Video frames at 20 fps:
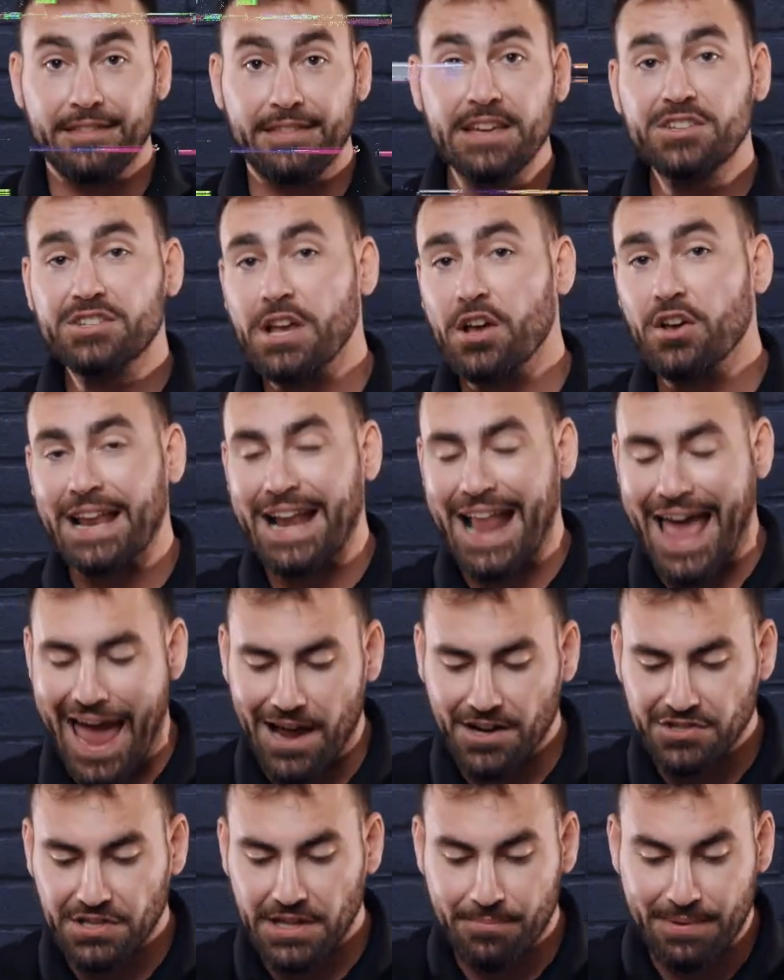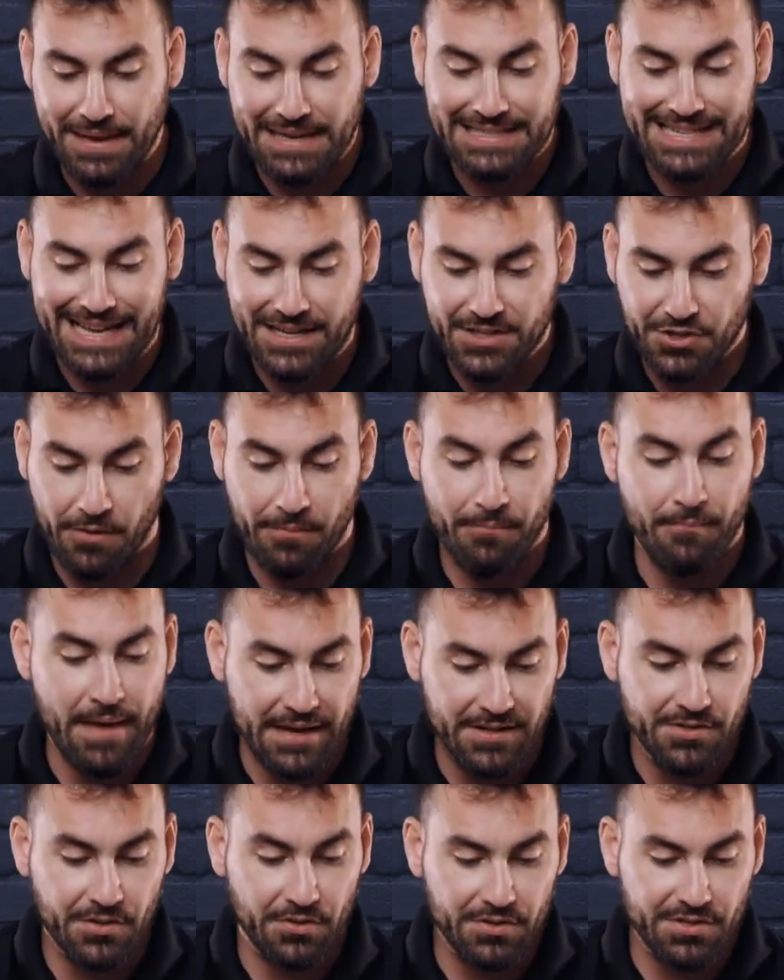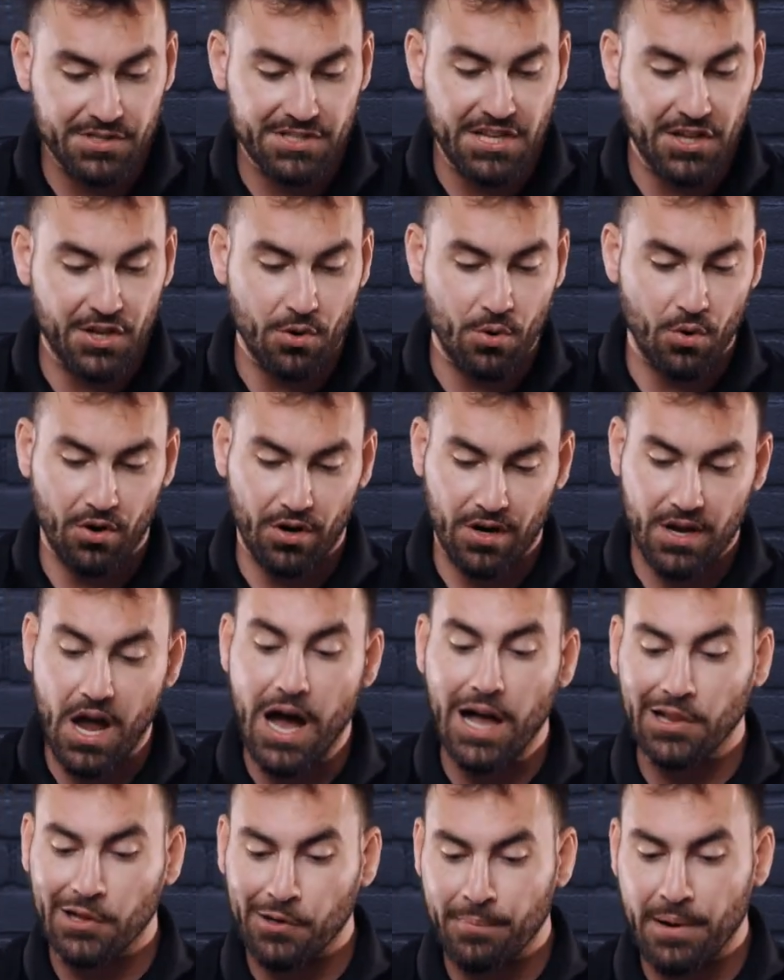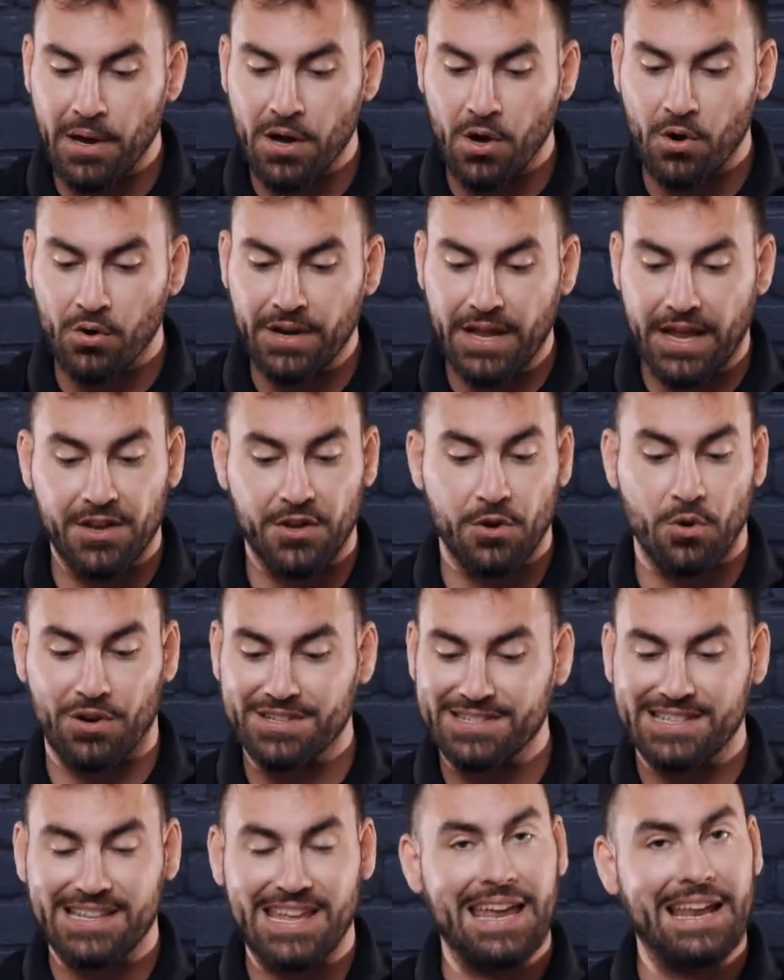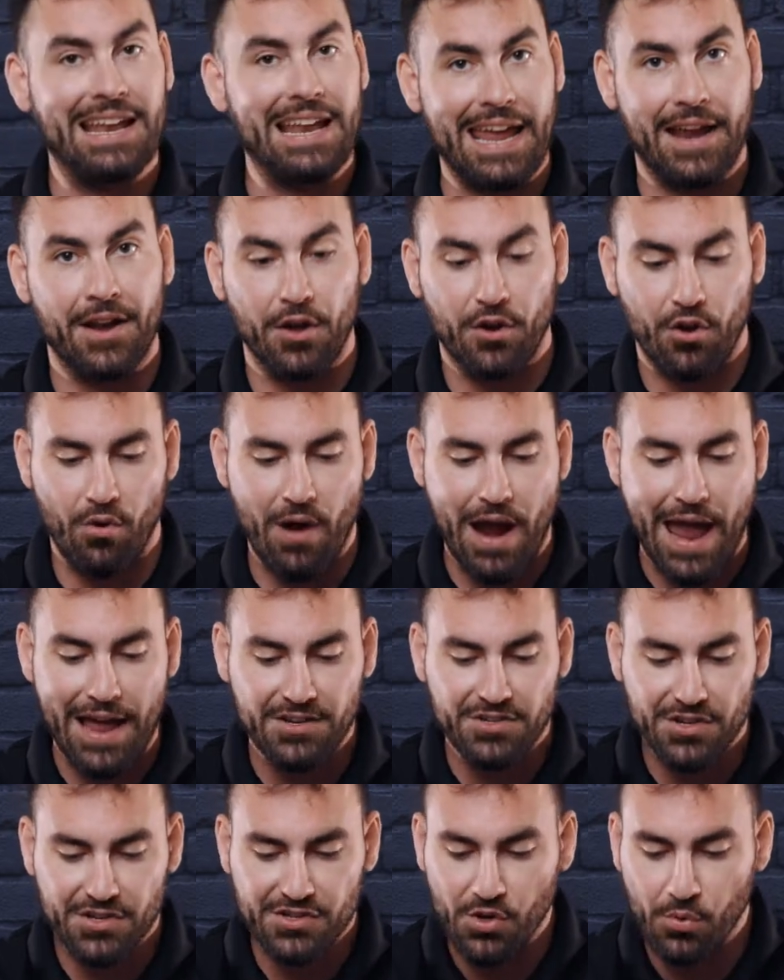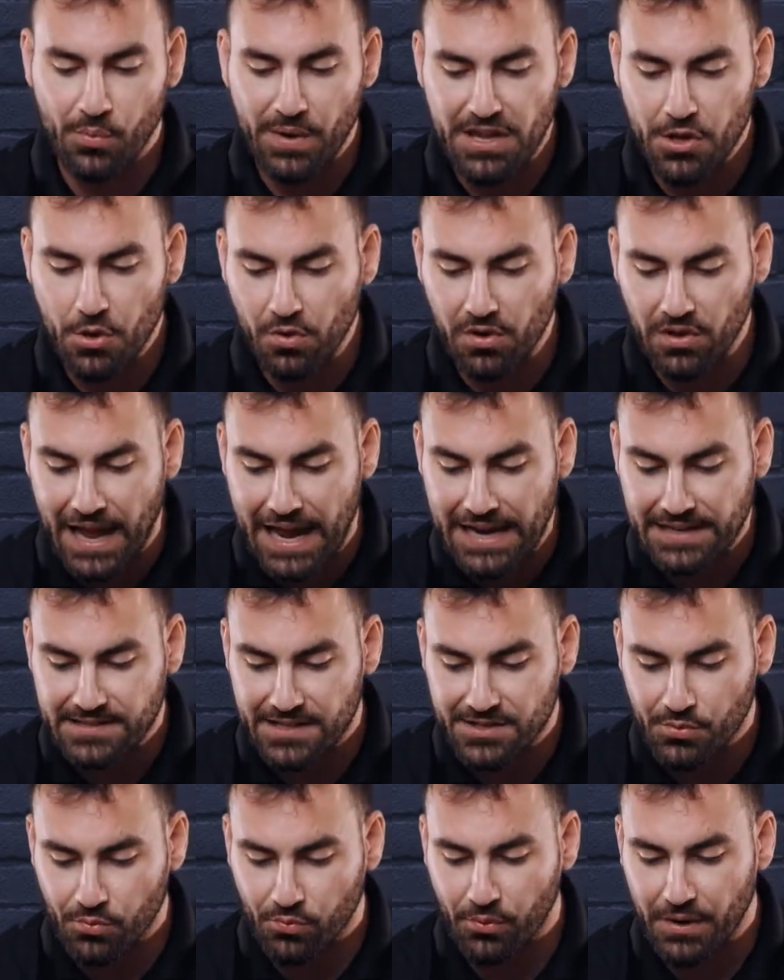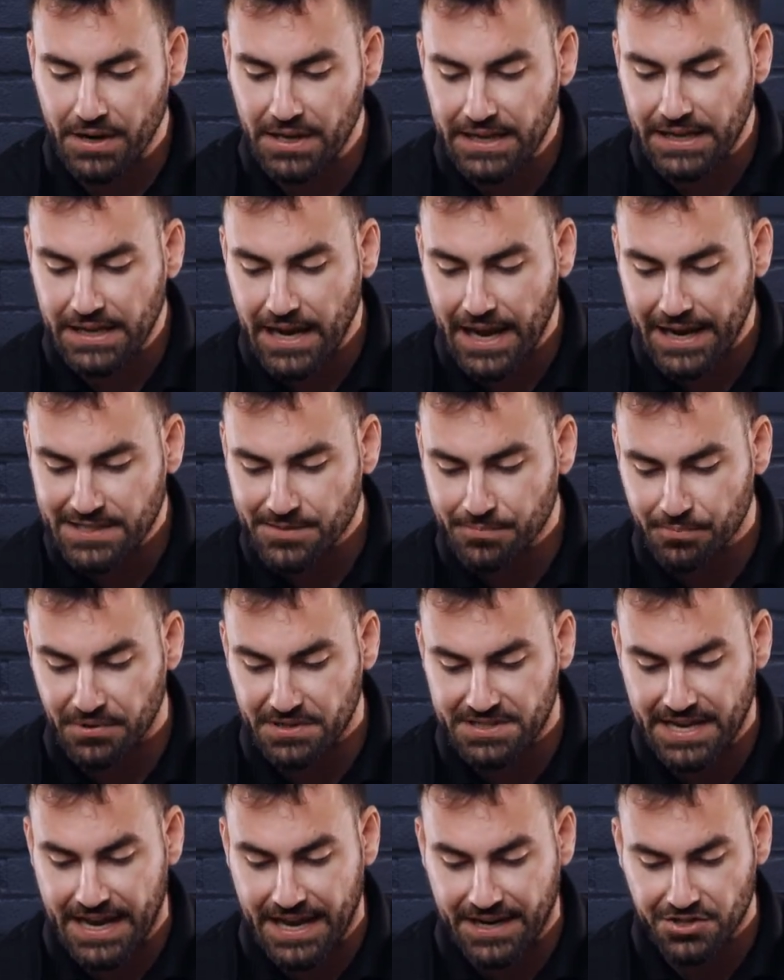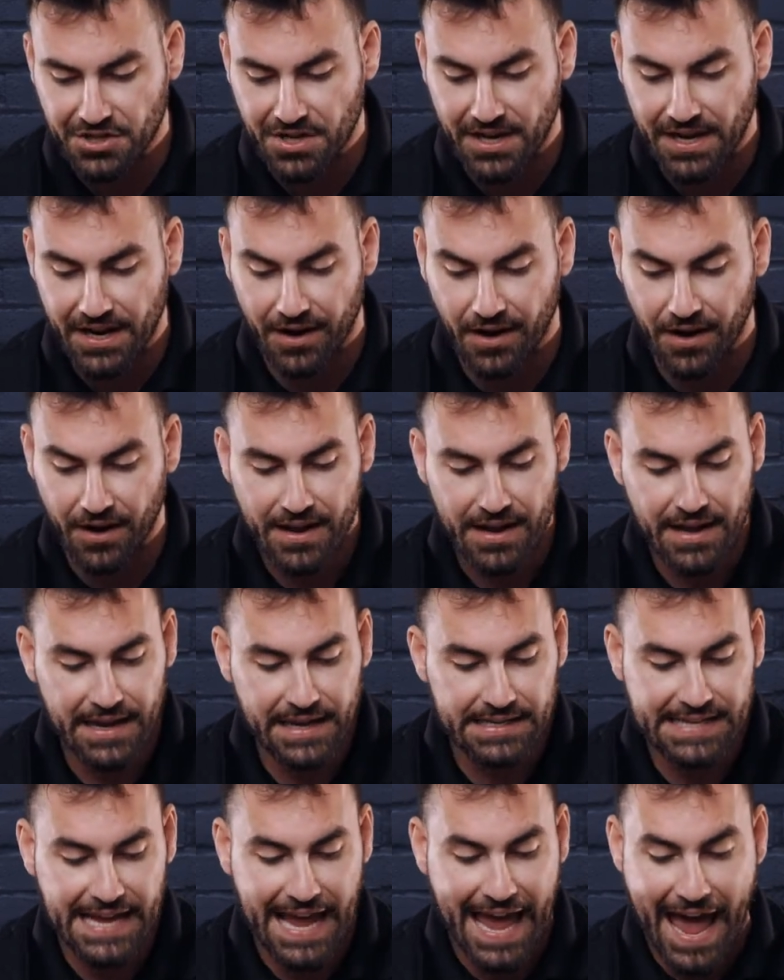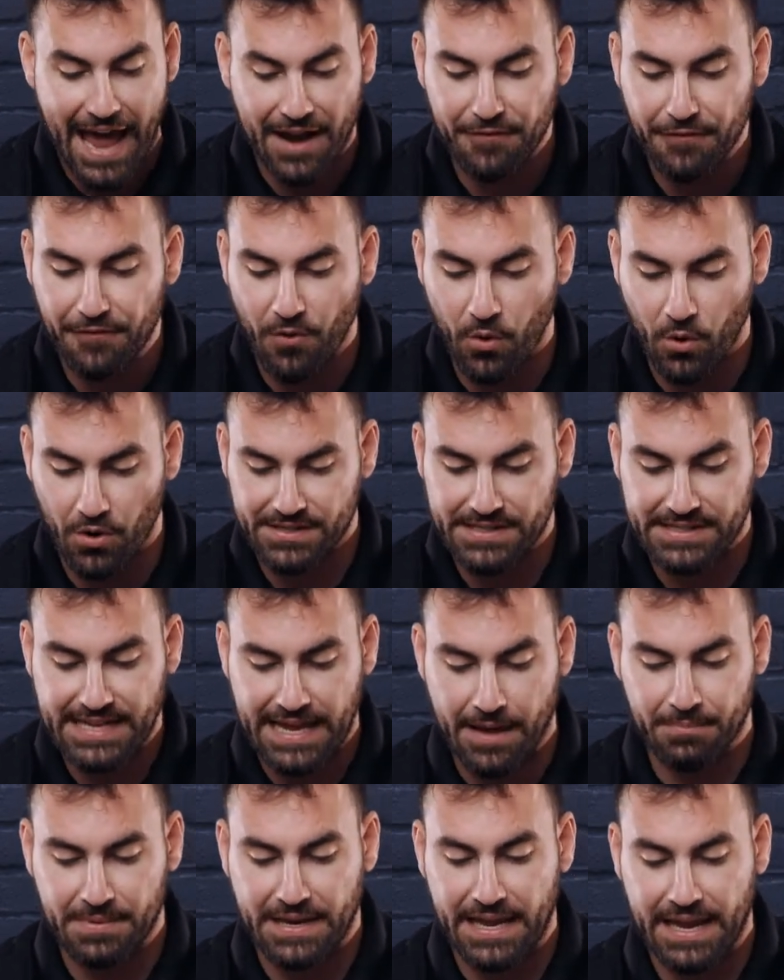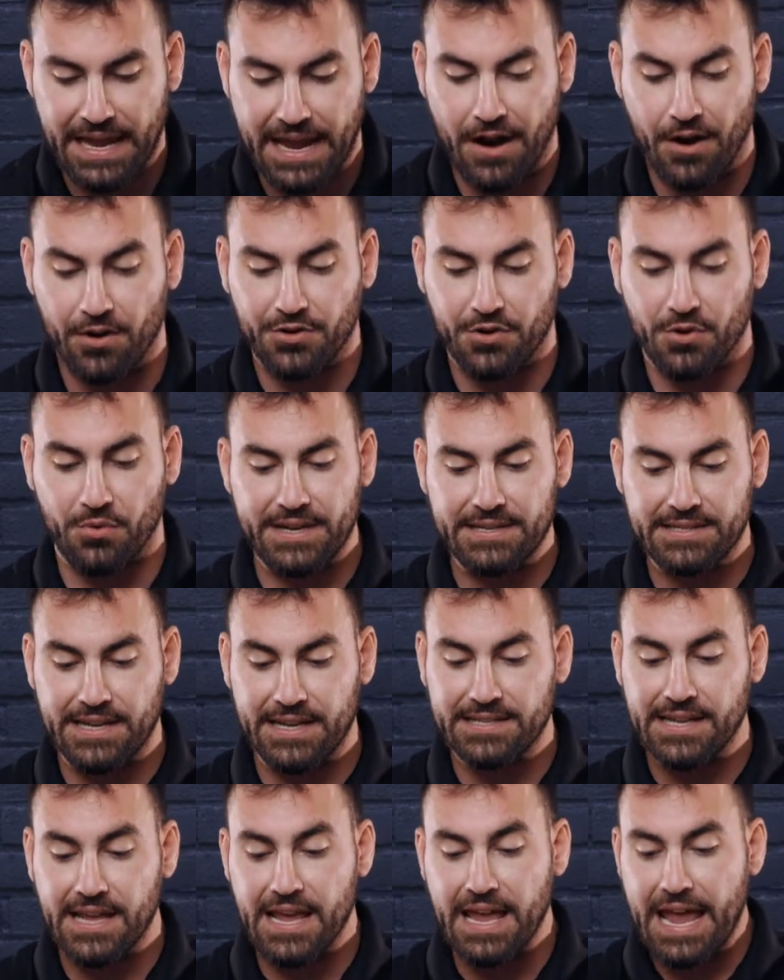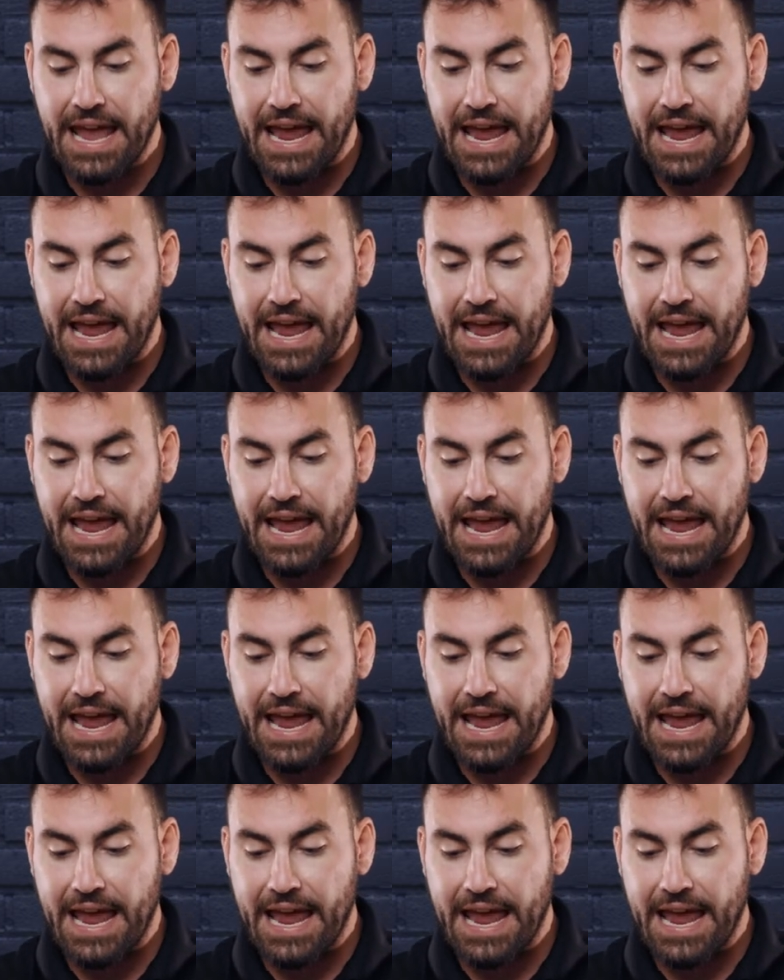This shell can actually be detrimental to your collarbone and your skin in a crash, so we utilize this really nice protection here to add force dampening characteristics,